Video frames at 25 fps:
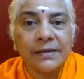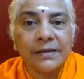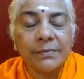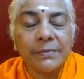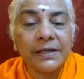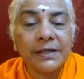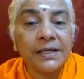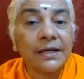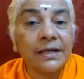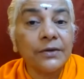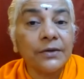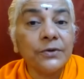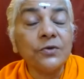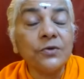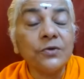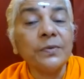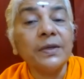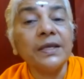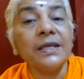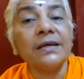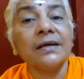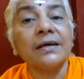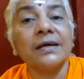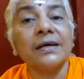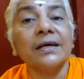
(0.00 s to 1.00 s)
But how do
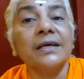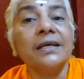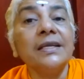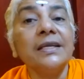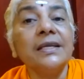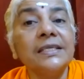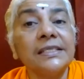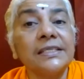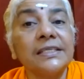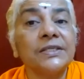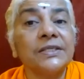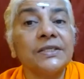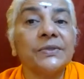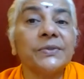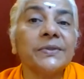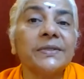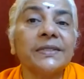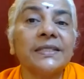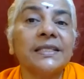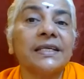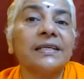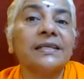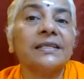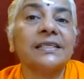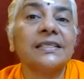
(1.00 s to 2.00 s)
my eyes
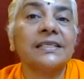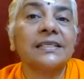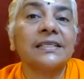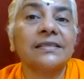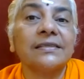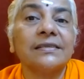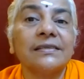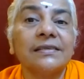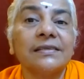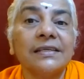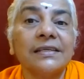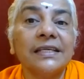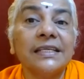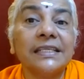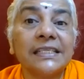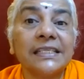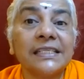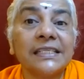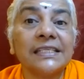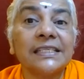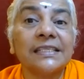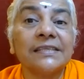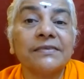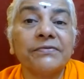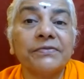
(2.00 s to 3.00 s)
know that it
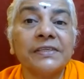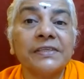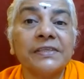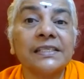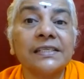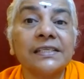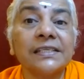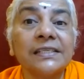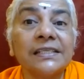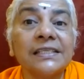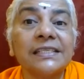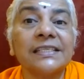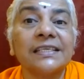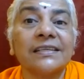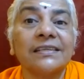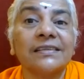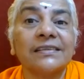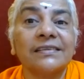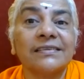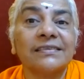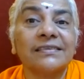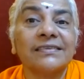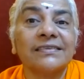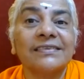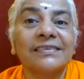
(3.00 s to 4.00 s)
is the physical
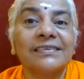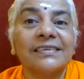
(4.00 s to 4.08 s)
sun?